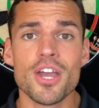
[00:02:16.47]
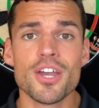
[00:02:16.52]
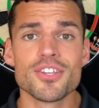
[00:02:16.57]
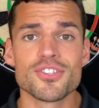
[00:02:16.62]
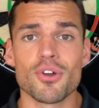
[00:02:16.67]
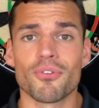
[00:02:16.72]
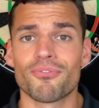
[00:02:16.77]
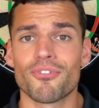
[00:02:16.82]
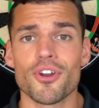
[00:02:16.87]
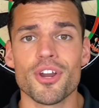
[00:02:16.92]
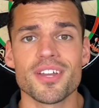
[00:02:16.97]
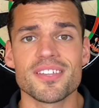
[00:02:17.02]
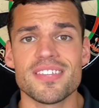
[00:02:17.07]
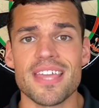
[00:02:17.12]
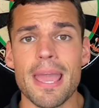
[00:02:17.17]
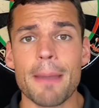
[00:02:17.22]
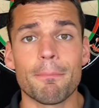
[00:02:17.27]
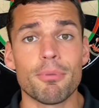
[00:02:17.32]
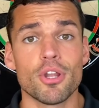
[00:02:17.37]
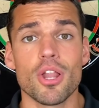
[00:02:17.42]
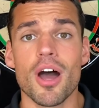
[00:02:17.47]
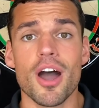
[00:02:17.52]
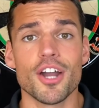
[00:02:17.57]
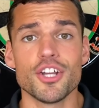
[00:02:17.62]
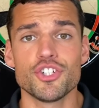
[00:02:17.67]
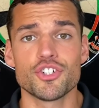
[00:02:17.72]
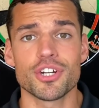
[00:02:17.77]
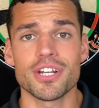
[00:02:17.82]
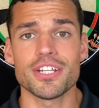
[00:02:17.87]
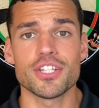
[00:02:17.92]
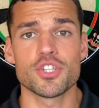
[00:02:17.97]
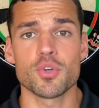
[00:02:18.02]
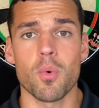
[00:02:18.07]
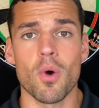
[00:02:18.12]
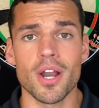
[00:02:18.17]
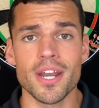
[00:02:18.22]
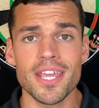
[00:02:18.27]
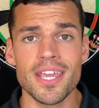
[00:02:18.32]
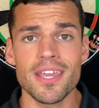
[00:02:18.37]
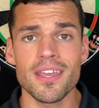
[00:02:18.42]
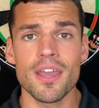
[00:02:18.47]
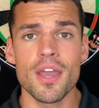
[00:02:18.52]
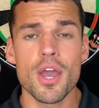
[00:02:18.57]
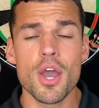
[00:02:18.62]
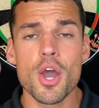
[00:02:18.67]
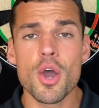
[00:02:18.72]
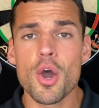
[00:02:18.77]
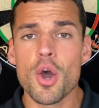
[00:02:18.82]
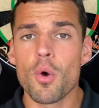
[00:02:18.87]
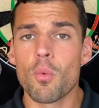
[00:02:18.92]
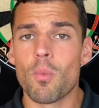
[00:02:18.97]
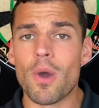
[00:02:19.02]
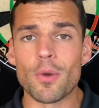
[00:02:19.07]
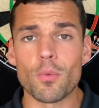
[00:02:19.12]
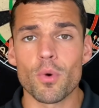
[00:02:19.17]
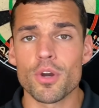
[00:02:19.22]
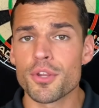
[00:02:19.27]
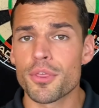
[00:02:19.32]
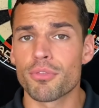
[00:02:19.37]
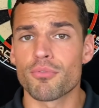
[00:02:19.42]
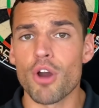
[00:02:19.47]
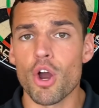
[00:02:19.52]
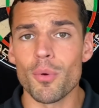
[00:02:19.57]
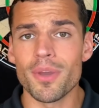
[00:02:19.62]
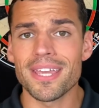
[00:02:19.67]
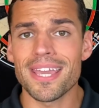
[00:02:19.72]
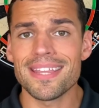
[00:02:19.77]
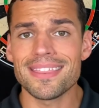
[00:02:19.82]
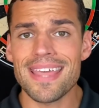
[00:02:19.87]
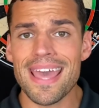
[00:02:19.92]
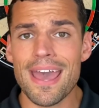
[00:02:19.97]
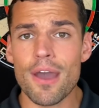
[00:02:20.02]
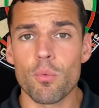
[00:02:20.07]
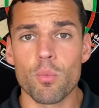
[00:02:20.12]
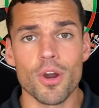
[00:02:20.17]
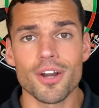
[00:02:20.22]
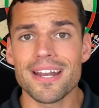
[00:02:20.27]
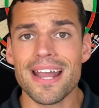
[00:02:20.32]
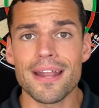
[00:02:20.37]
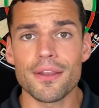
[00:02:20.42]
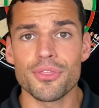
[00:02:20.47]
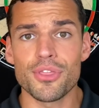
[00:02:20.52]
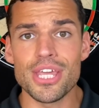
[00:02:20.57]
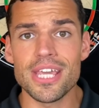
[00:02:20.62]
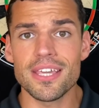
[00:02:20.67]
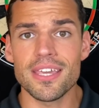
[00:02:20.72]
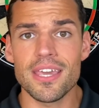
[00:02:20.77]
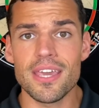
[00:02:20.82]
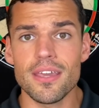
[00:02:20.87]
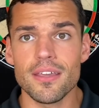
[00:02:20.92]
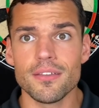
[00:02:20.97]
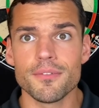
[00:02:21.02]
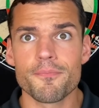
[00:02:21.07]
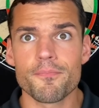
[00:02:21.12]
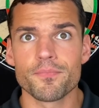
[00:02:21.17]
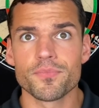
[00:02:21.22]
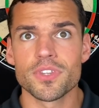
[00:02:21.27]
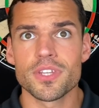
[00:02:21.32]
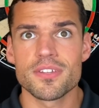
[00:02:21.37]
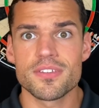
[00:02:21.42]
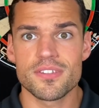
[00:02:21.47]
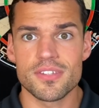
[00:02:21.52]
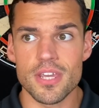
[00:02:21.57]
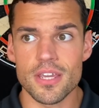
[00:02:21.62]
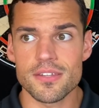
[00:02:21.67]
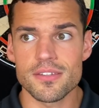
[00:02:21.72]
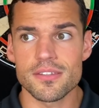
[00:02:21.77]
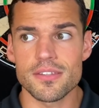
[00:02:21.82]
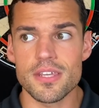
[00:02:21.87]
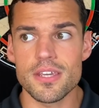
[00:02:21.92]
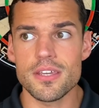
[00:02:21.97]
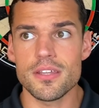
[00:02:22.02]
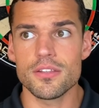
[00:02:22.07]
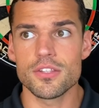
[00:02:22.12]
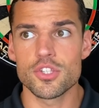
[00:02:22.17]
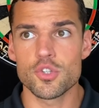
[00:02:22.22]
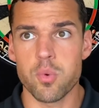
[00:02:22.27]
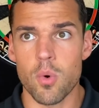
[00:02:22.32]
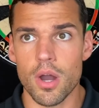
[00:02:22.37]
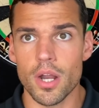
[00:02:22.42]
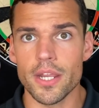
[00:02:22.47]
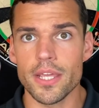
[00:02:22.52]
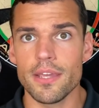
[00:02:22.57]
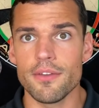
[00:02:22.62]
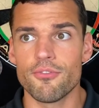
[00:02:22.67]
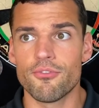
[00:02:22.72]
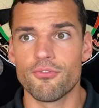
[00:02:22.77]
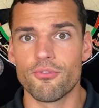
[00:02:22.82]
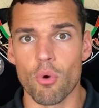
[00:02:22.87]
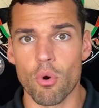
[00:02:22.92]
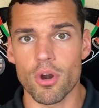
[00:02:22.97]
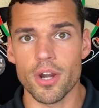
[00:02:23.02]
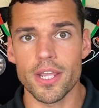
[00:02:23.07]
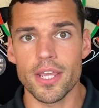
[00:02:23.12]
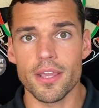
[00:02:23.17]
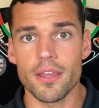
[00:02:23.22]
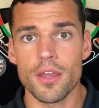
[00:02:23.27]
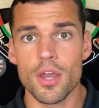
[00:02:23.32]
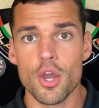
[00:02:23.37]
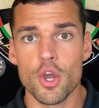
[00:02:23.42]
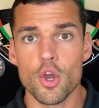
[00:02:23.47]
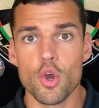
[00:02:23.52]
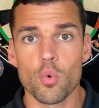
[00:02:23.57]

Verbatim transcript: So for example, 120, when we're throwing at that, we're not thinking 60, 20, 40.